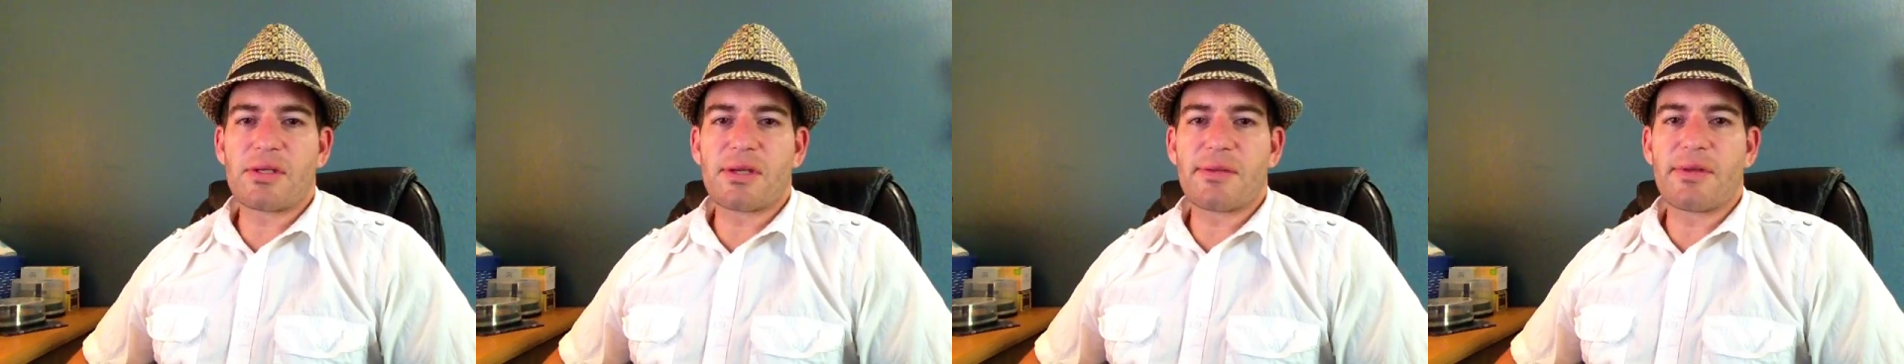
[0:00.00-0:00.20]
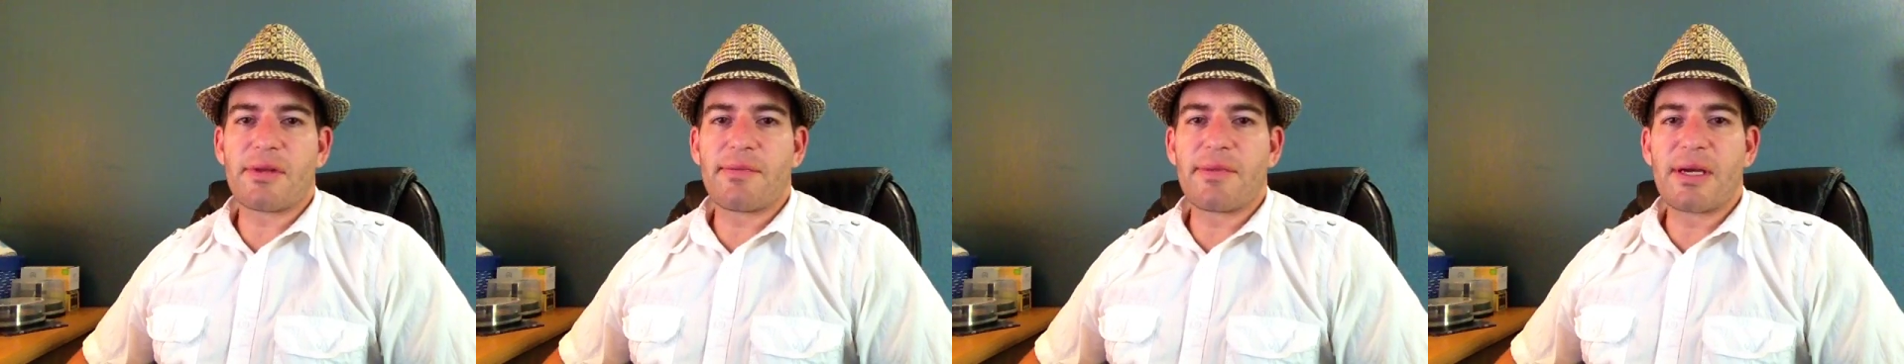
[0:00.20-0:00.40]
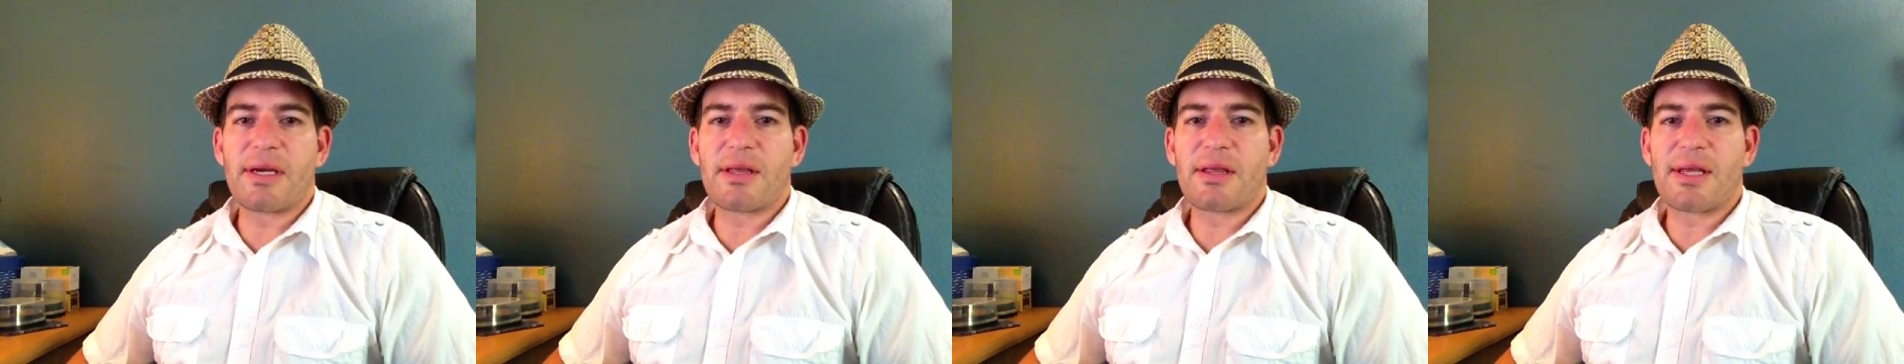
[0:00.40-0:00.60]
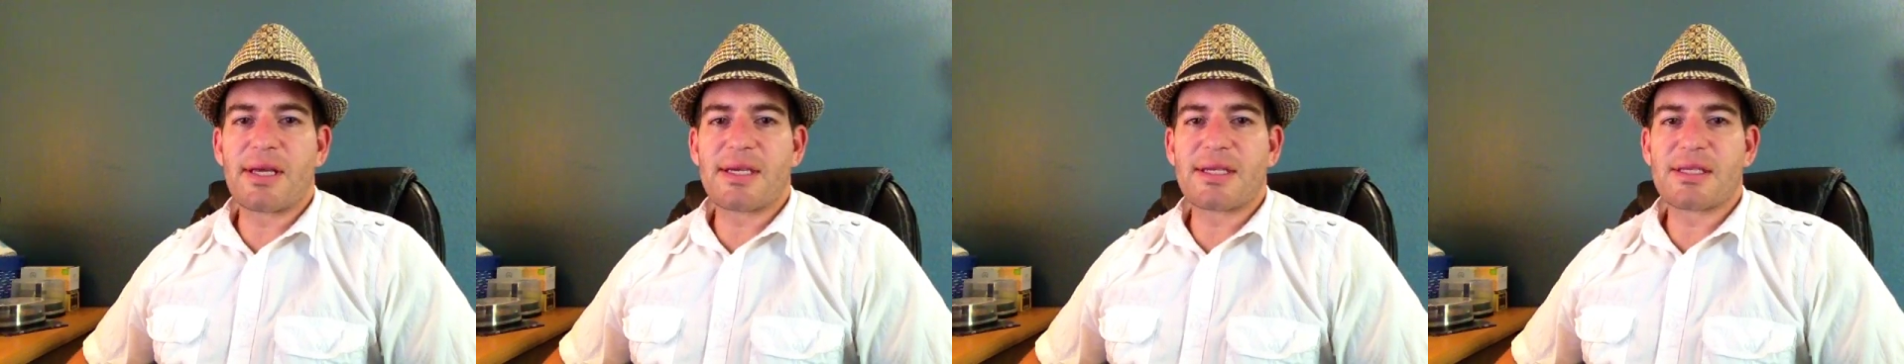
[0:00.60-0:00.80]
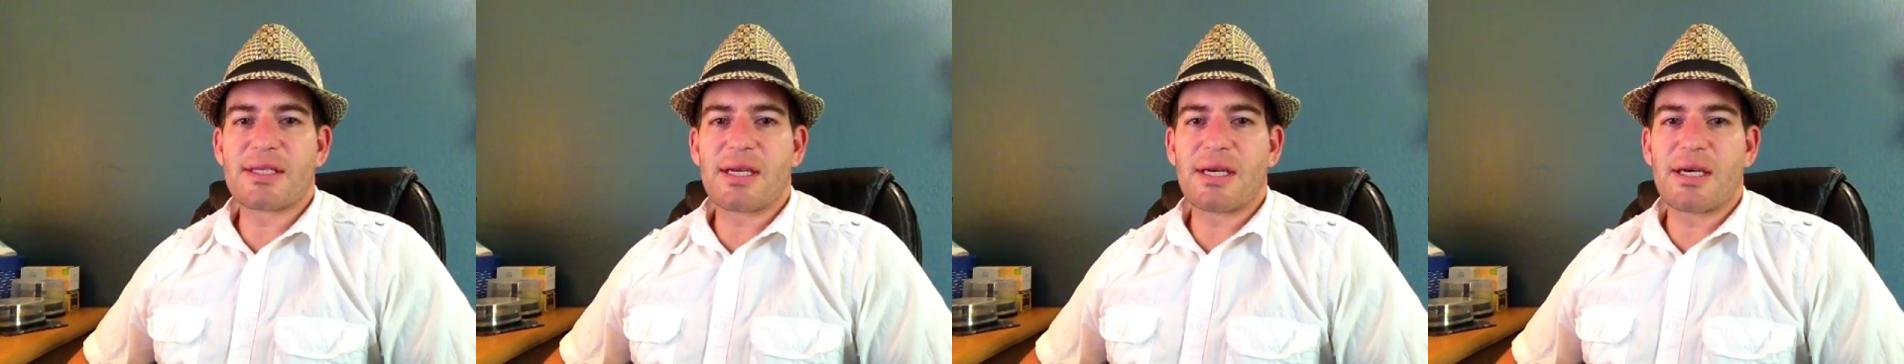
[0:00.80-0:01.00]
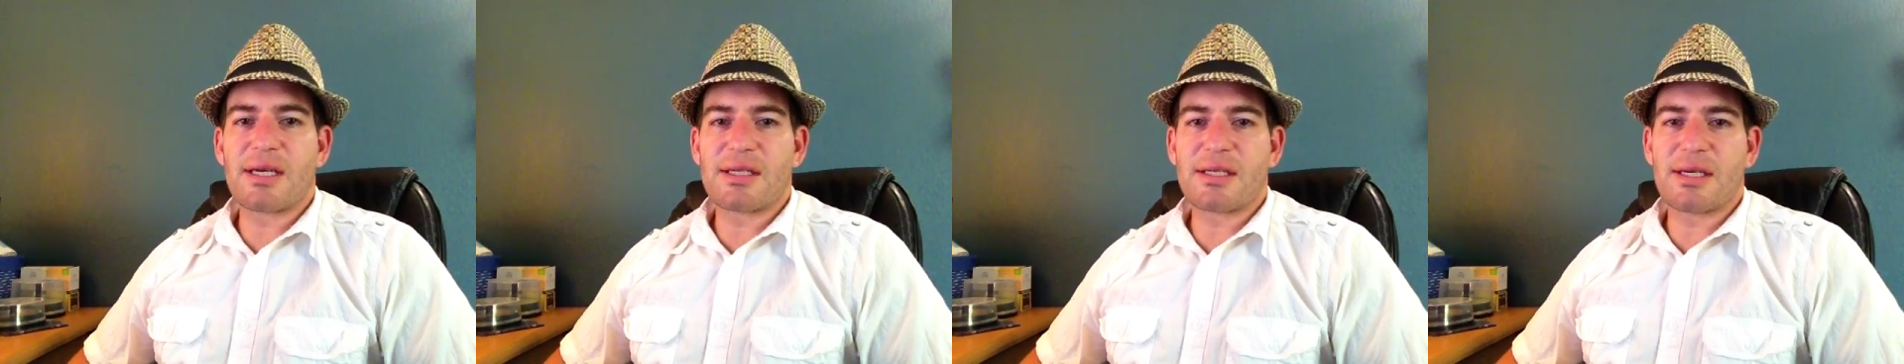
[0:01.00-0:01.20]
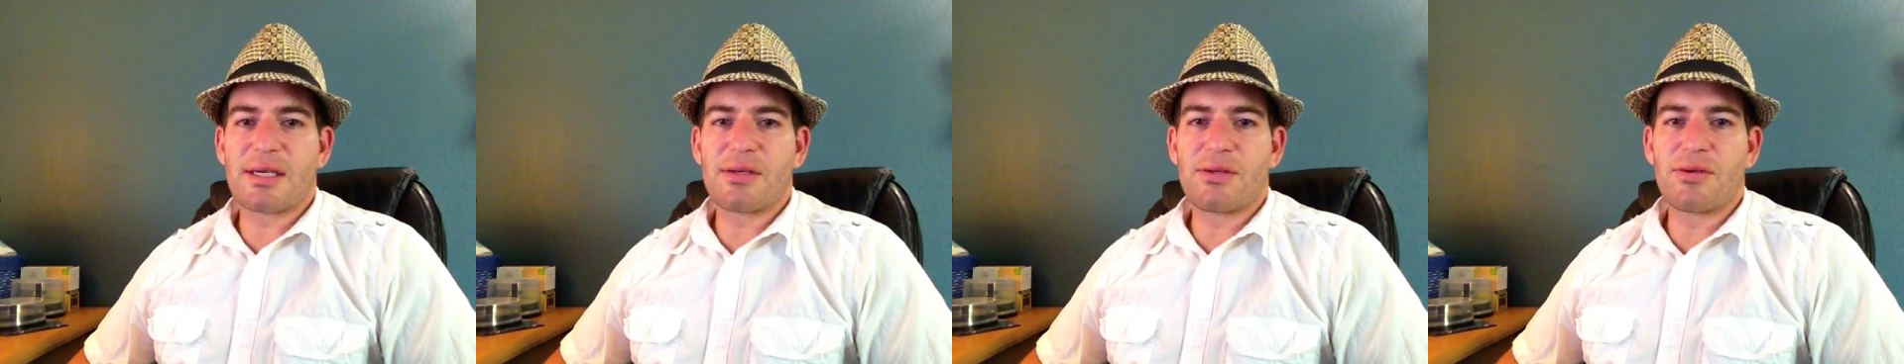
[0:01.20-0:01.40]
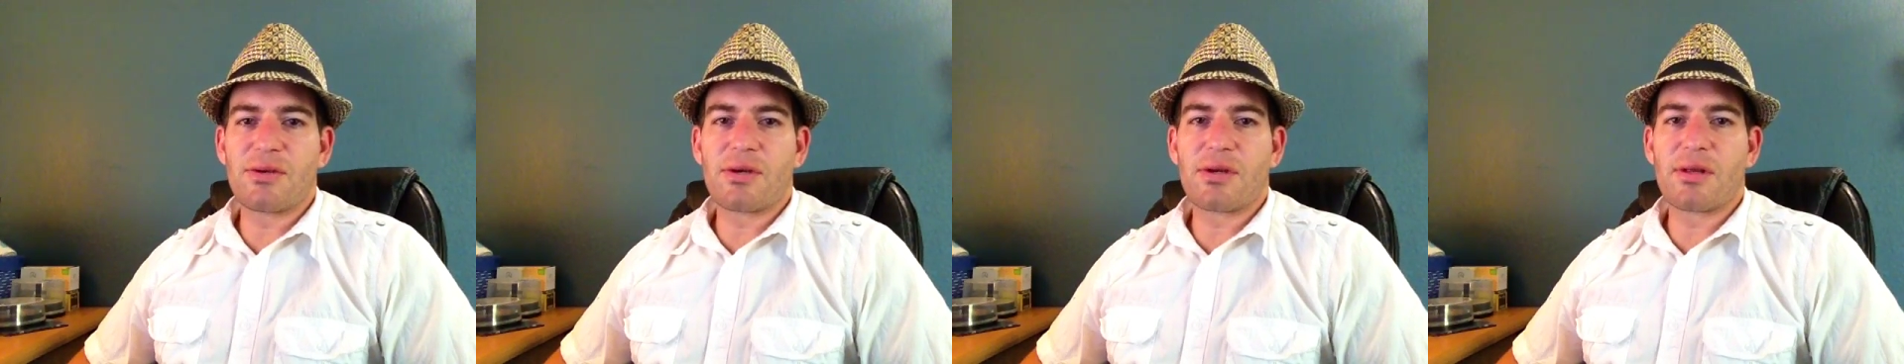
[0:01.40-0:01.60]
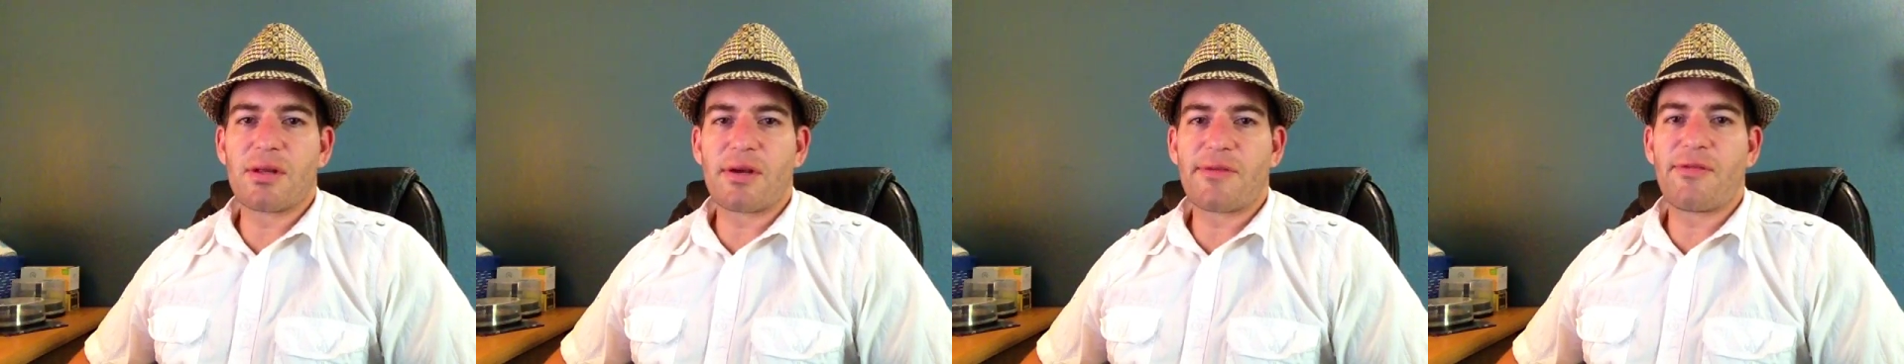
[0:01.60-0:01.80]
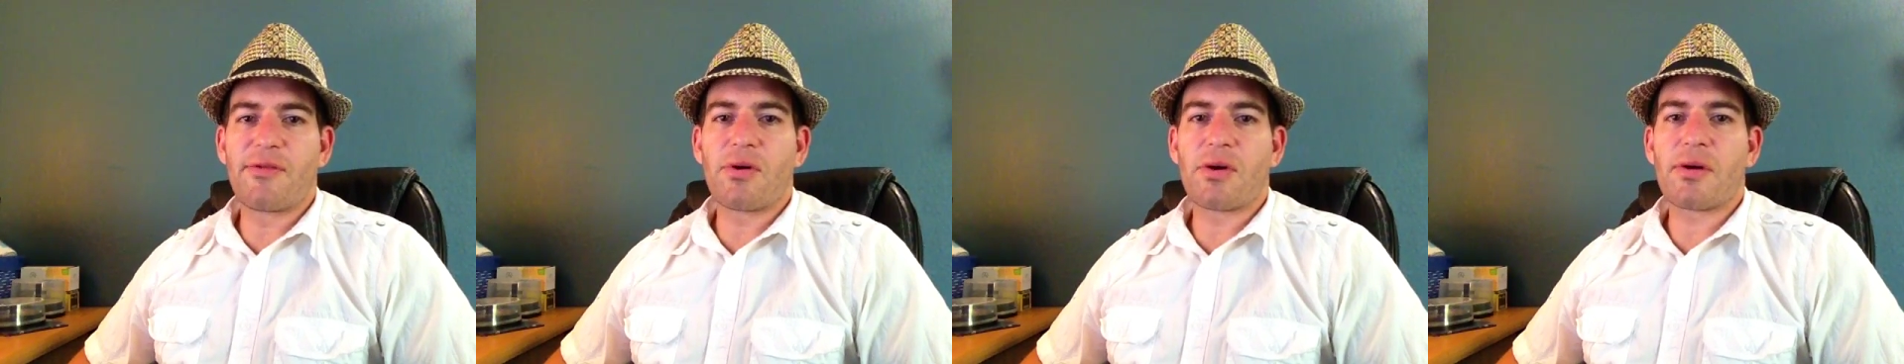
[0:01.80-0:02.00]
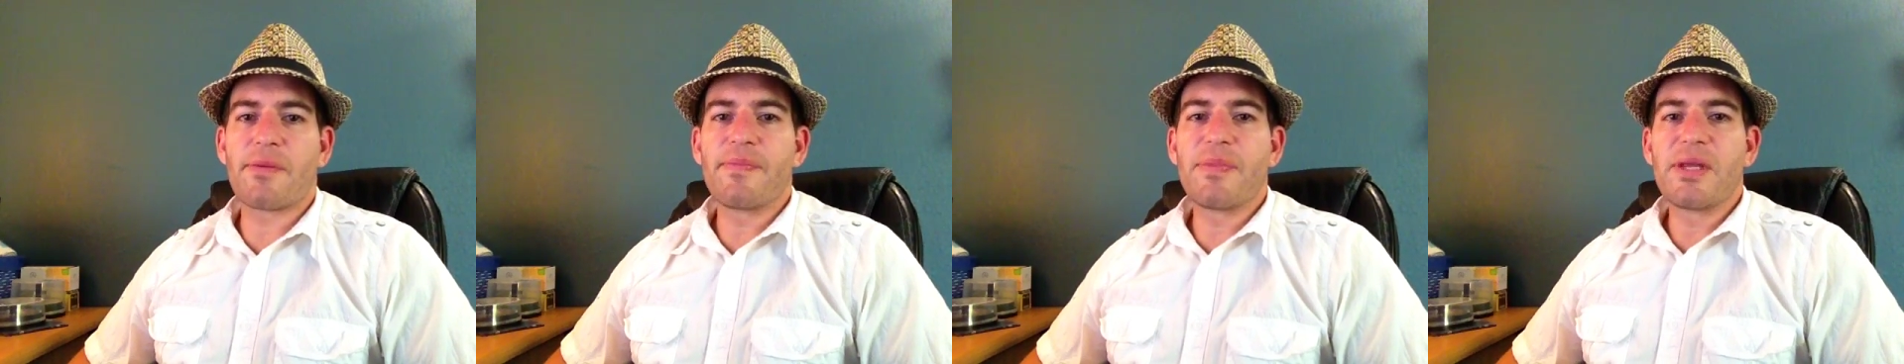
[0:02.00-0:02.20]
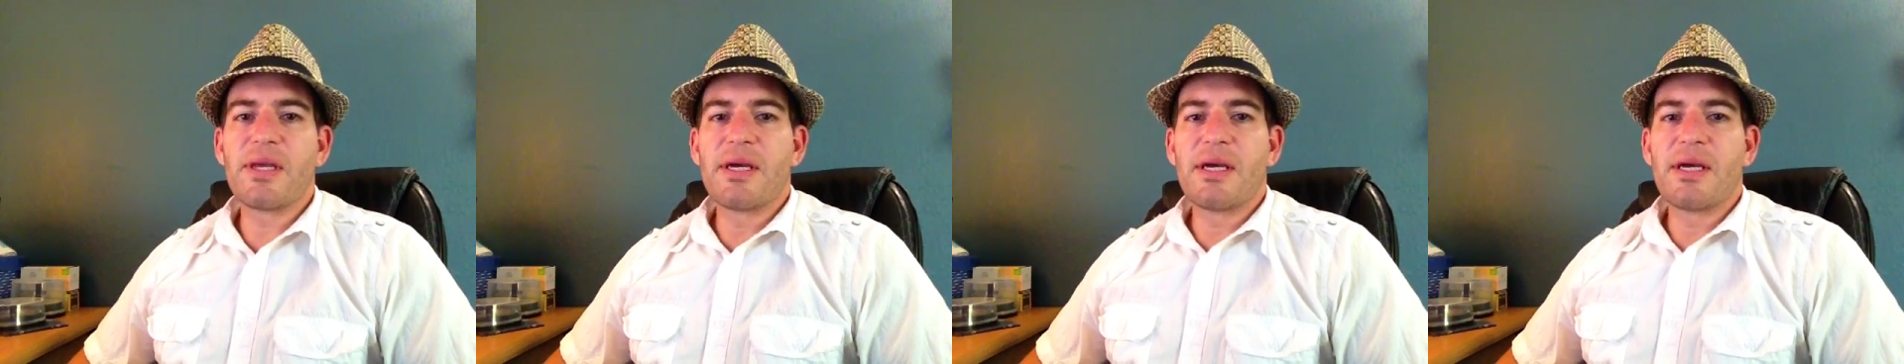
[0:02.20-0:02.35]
some of the main things that uh, you can look for.